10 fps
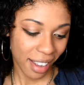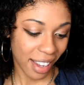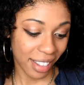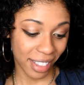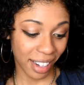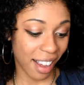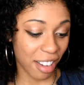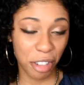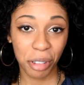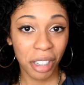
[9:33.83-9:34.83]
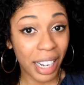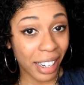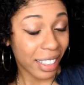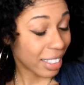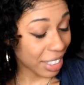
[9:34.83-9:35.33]
It's a natural hair
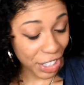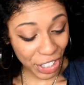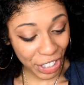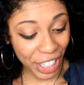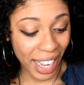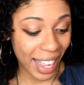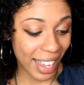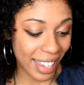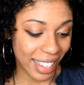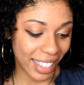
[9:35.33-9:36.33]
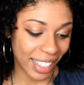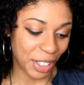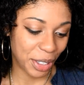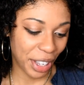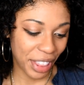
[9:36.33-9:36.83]
conditioner, and it
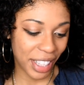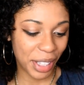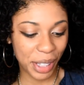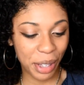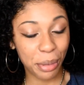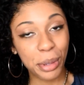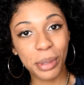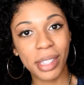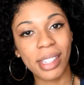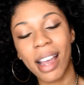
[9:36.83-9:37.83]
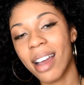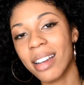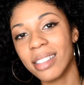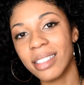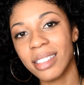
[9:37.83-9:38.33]
strengthens the roots
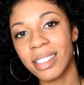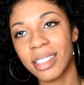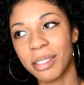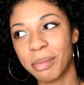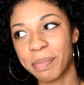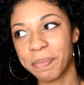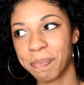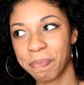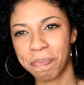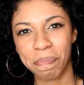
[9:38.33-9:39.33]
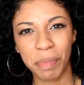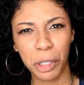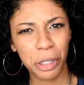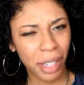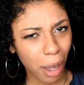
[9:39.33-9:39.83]
and
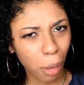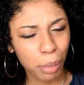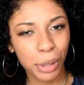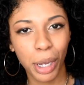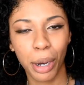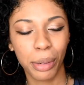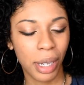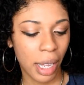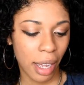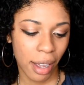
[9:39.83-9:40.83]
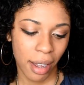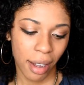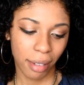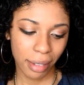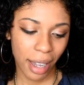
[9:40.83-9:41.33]
your scalp. So
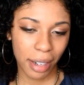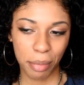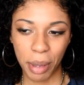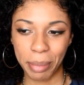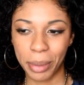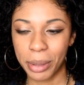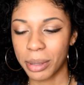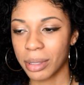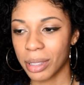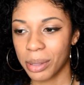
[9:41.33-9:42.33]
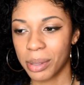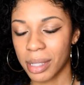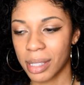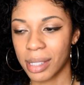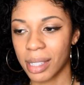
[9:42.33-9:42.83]
a lot of people use
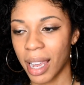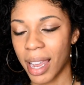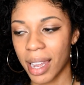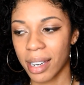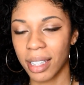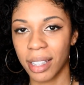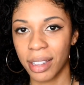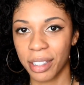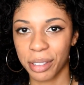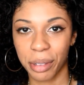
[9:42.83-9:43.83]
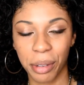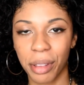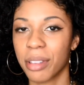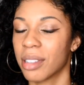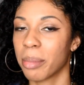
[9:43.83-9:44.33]
this to aid in their
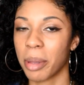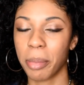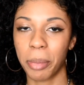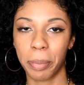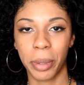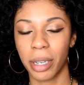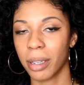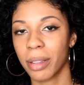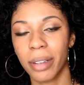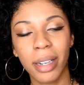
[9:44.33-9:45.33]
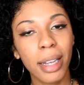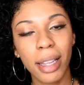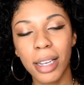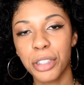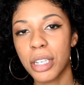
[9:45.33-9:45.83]
growth. Some people put it on their
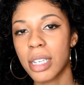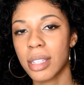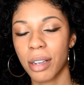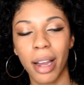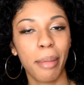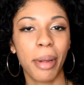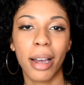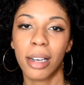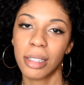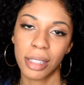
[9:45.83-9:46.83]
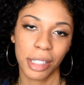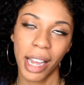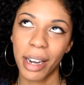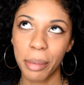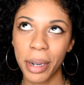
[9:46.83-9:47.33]
eyelashes, their eyebrows, or
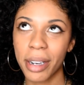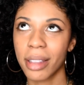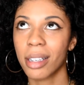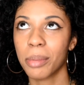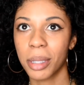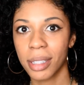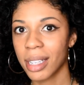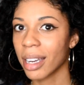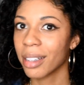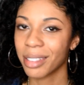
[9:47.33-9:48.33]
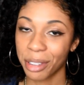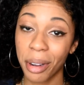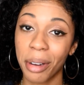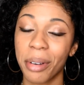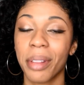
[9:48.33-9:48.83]
anywhere they want hair to
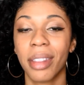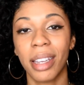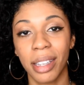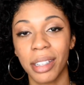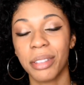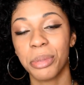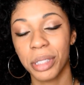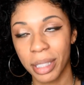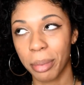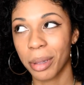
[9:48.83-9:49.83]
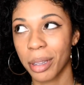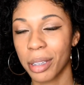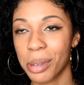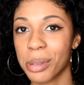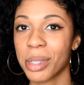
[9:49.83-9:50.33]
grow. We would typically
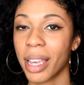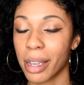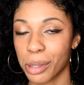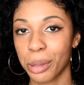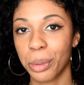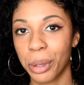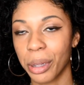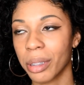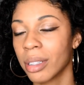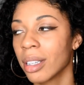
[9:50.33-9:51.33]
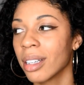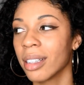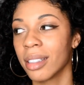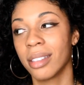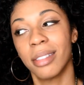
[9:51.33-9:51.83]
use castor oil
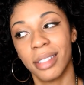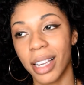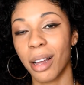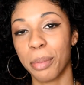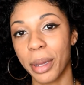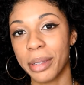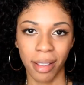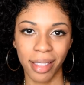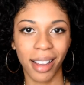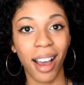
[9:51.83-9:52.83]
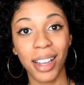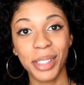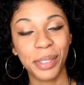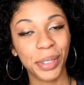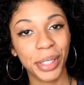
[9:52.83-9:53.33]
to help it. The
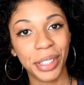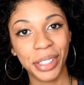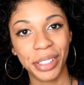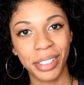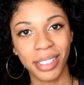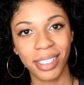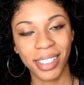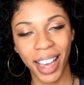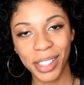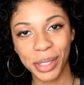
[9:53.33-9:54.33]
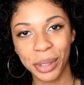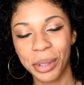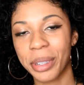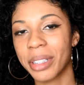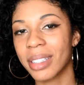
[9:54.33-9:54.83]
cons for castor
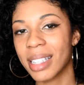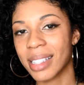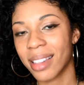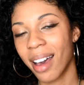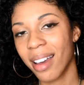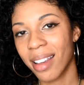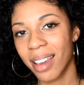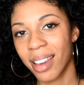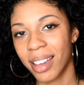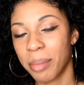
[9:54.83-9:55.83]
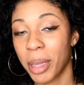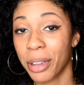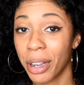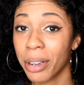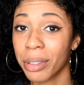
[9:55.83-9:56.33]
oil is that it can make
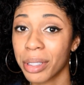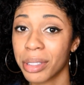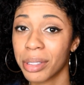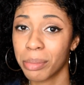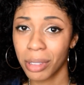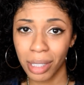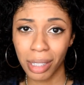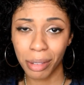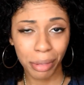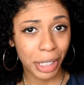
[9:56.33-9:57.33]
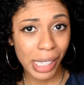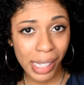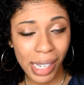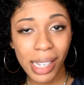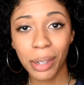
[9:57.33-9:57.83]
your hair look really
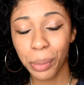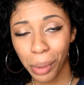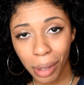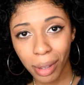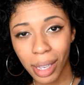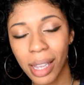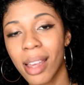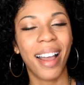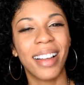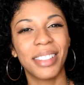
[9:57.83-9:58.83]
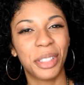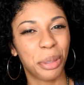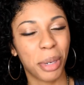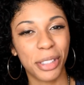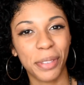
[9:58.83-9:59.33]
greasy and oily, and too
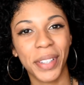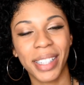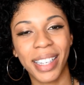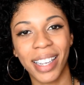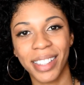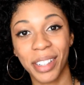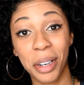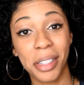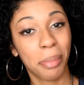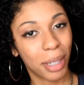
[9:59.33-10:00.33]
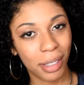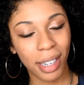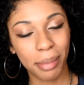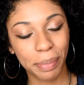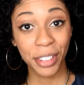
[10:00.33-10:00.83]
much of it can cause
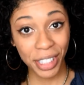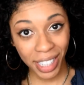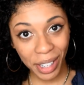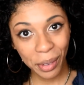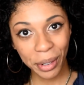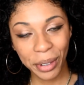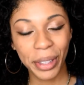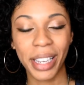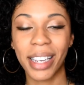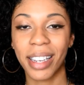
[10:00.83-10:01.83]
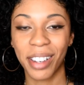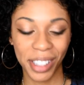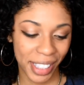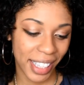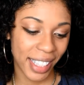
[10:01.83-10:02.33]
buildup. If you're taking it orally, it can
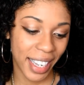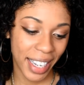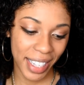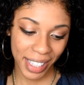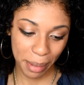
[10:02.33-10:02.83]
cause dizziness,